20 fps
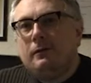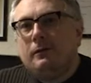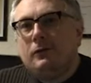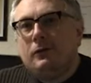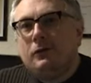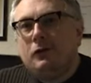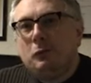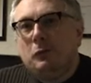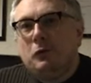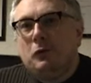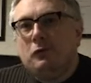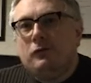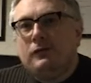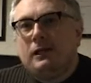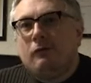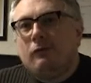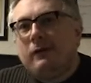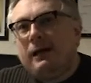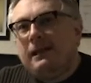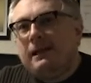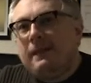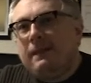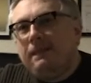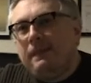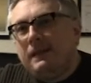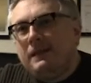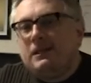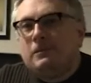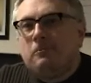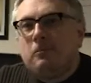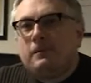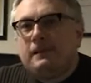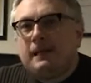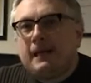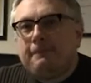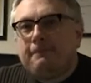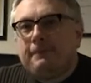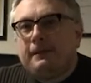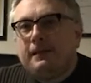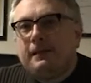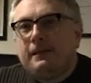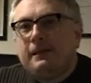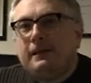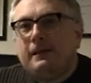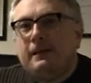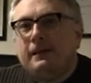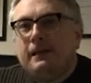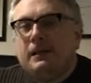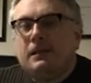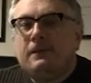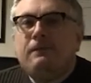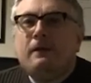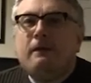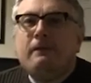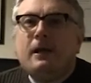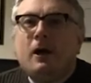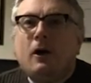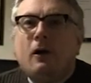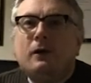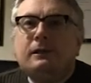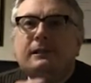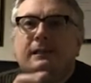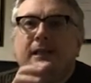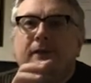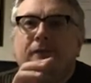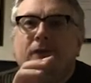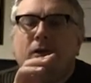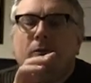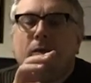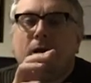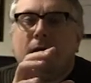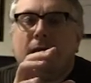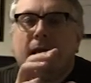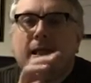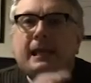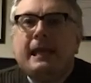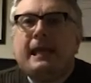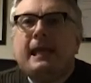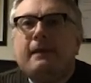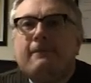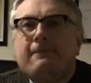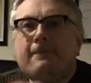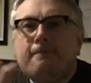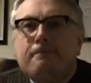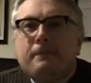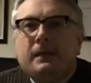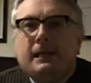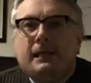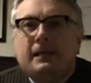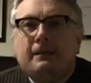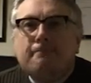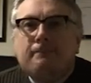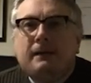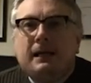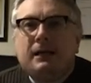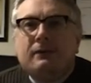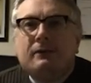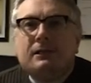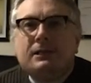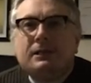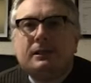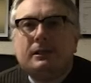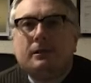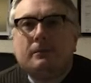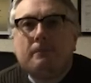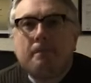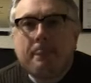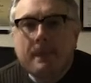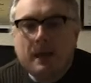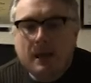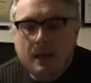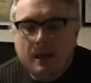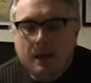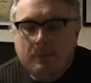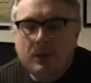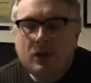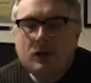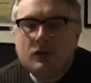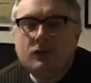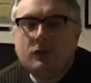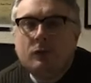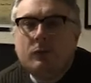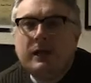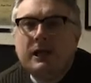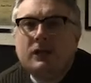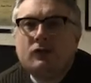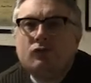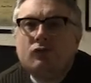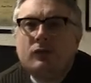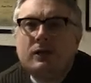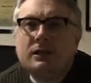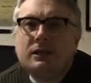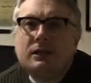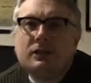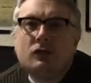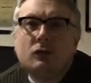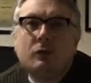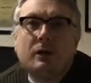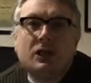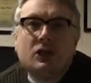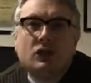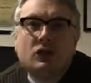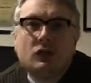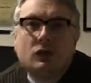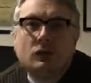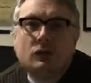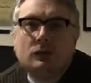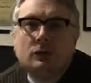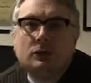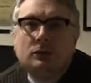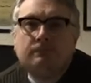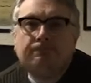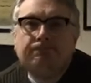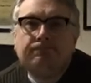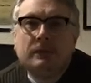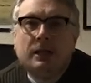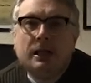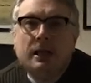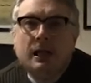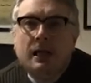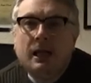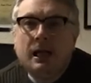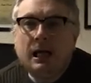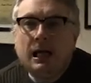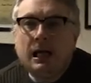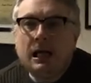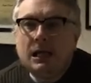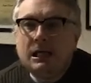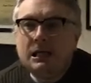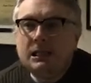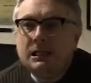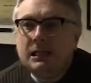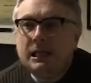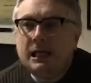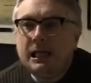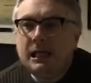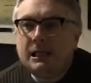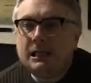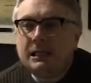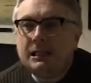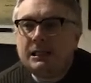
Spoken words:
you will lose that right. And this is what's happening. It's very hard to give you an A for B comparison because the way it's written is quite subtle, and it